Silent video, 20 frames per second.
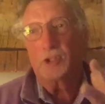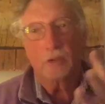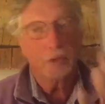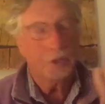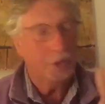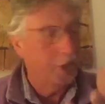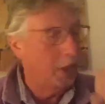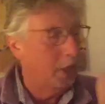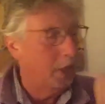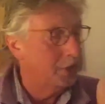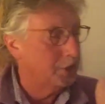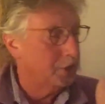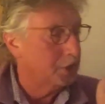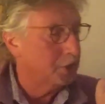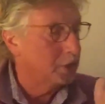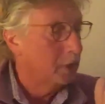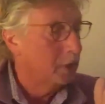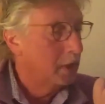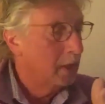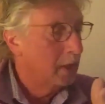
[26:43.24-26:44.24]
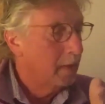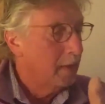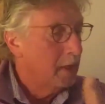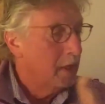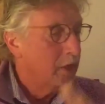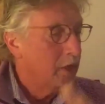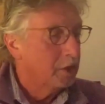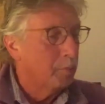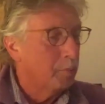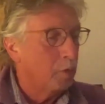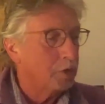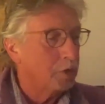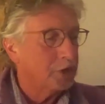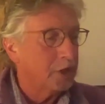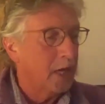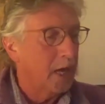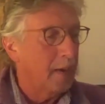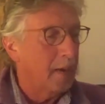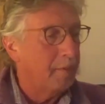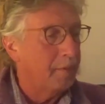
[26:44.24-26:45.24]
changes. The most
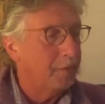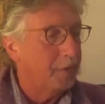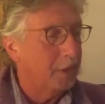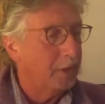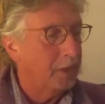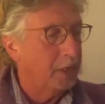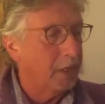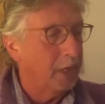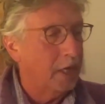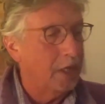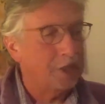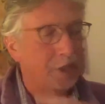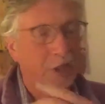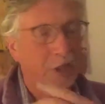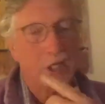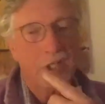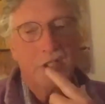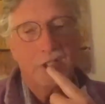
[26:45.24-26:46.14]
common thing that I see is